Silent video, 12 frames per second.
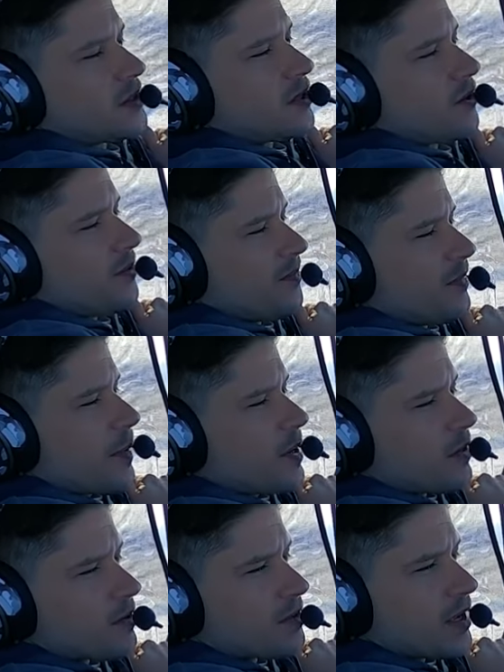So that'd be
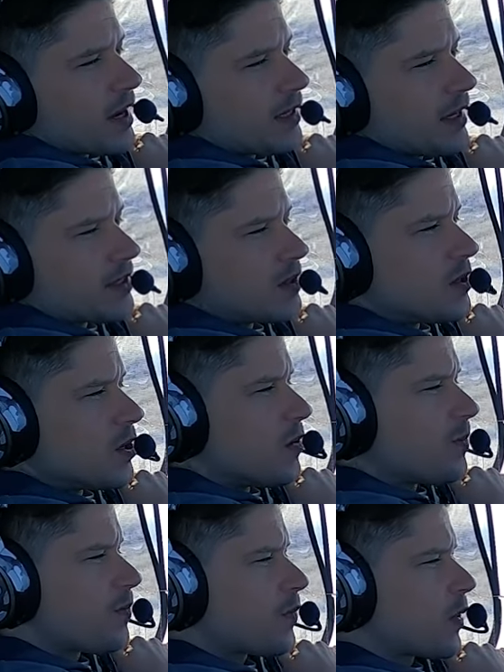another thing I'd like to do,
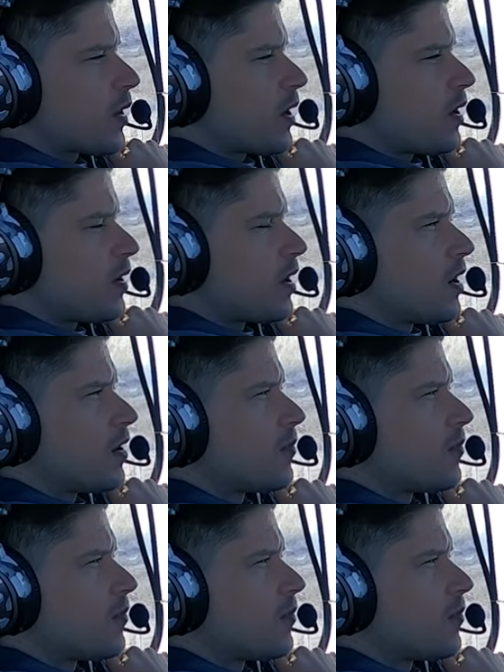and. Uh,